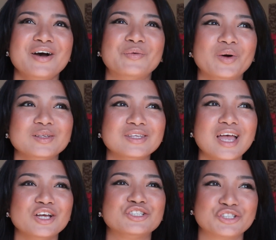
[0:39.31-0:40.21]
What
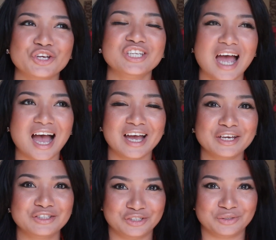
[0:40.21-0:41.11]
should
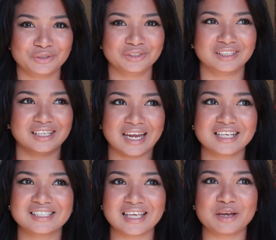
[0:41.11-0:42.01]
I do the
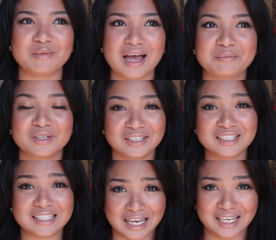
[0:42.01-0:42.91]
next time I'm
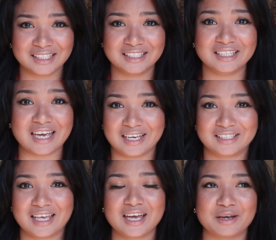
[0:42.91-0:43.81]
gonna take the
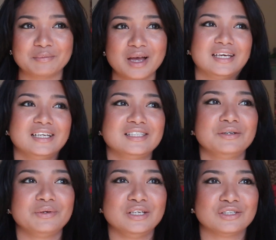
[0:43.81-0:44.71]
exam? That is
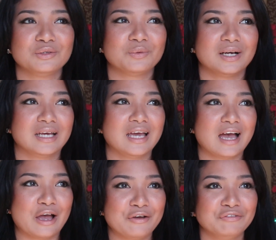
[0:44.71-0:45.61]
the reason why
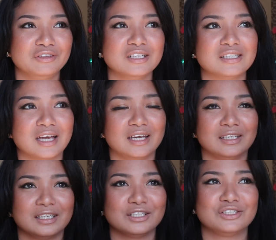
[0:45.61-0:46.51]
I've
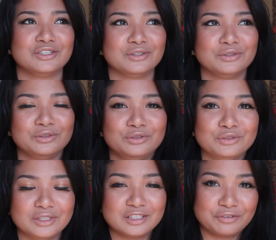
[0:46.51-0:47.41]
decided to
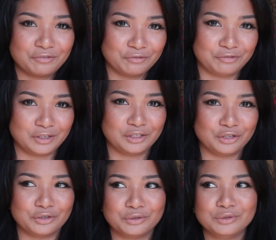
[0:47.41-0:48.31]
do this
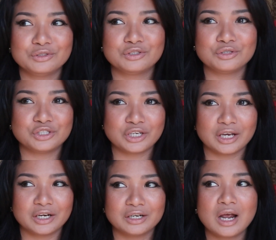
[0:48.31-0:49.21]
video, to
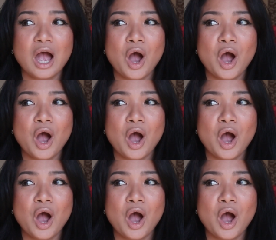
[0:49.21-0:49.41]
share